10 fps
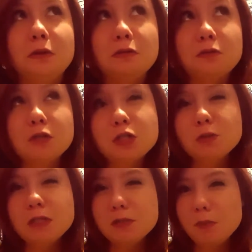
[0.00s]
The
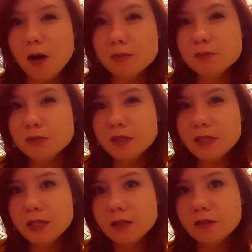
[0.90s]
first one is
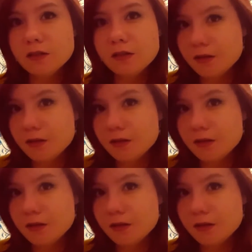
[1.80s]
probably